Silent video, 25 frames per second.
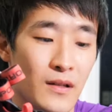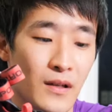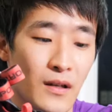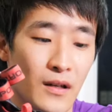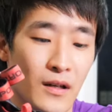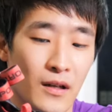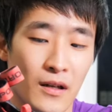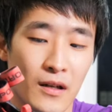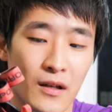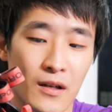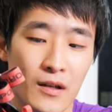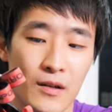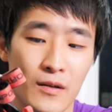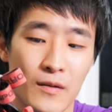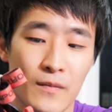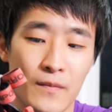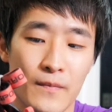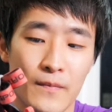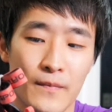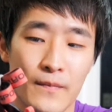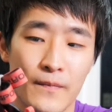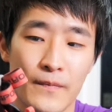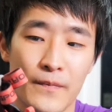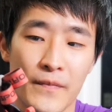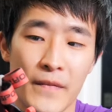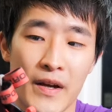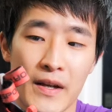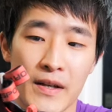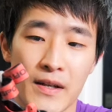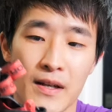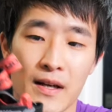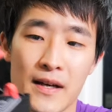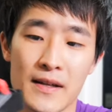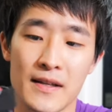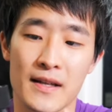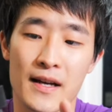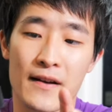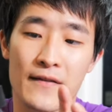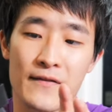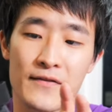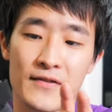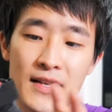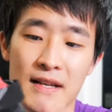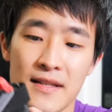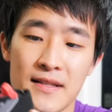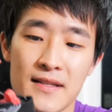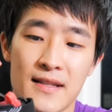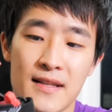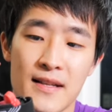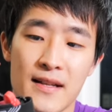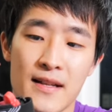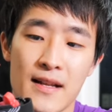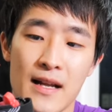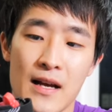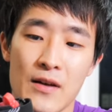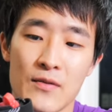I've tested it